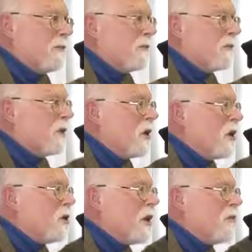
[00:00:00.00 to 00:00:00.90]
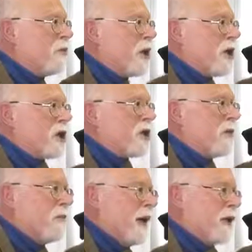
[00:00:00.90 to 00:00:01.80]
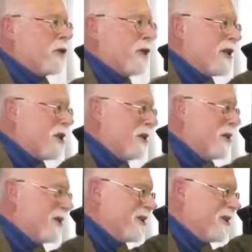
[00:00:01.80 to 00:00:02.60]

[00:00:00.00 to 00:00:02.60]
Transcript: Not with a British military salute,